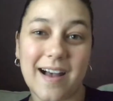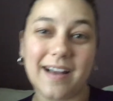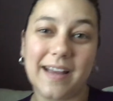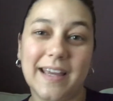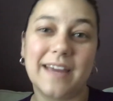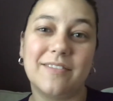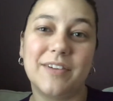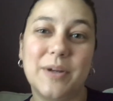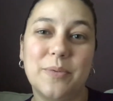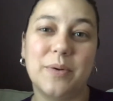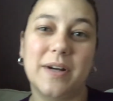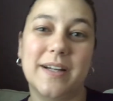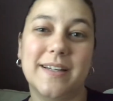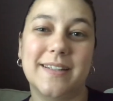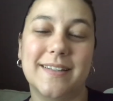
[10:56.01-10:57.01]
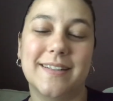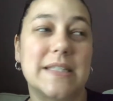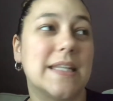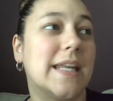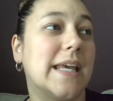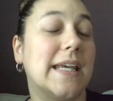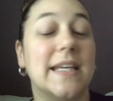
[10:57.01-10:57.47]
Hi everyone,
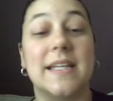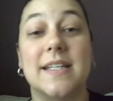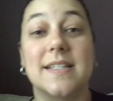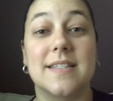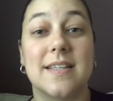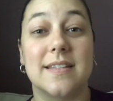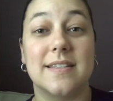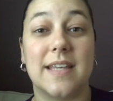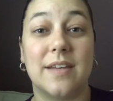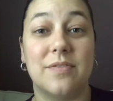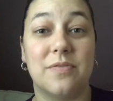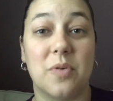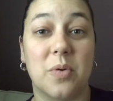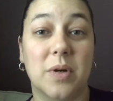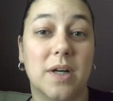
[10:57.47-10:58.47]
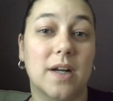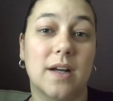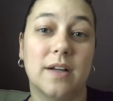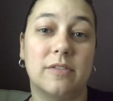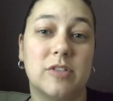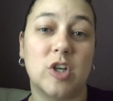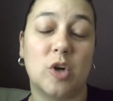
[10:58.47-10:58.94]
today is day 4
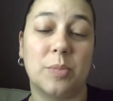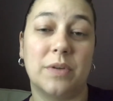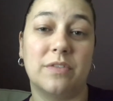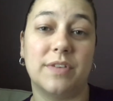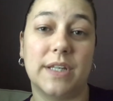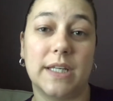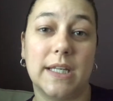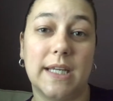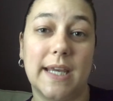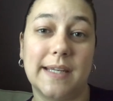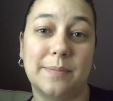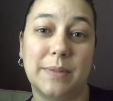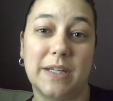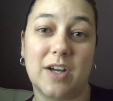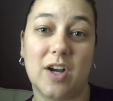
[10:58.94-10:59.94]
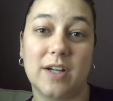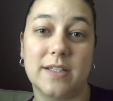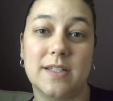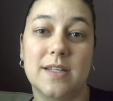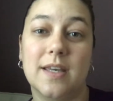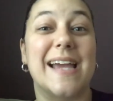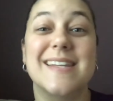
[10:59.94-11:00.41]
of Tome Infinity and
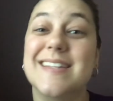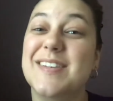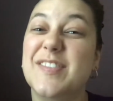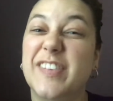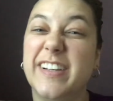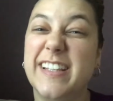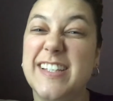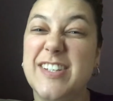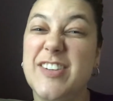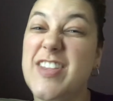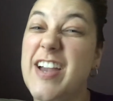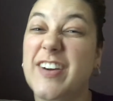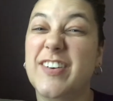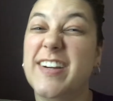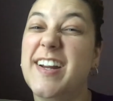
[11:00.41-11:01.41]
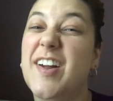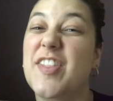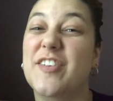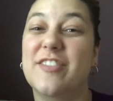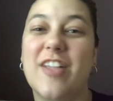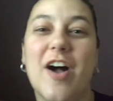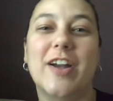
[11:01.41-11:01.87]
Beyond. I didn't really do that great on
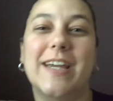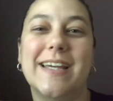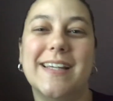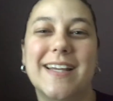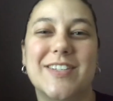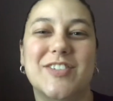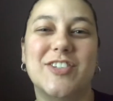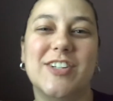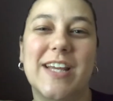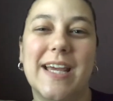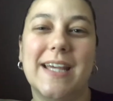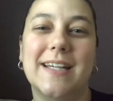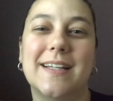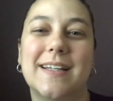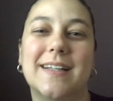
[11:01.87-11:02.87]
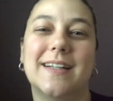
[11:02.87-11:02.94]
the vlogging yesterday.